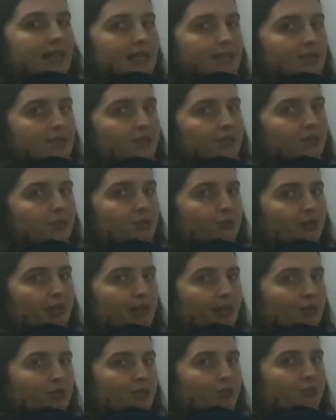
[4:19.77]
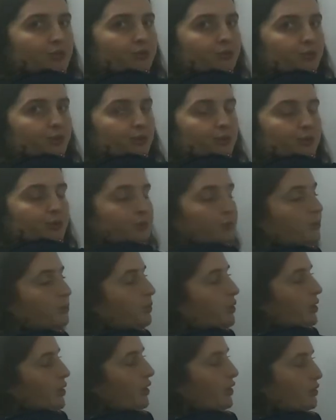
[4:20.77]
and less of this reaction force will
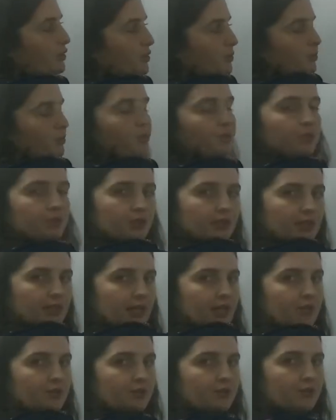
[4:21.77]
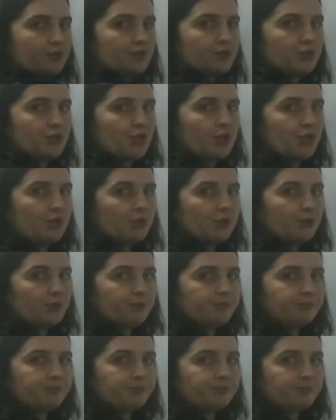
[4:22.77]
work towards the centre of the
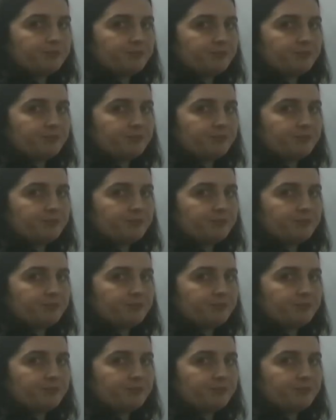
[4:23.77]
circle.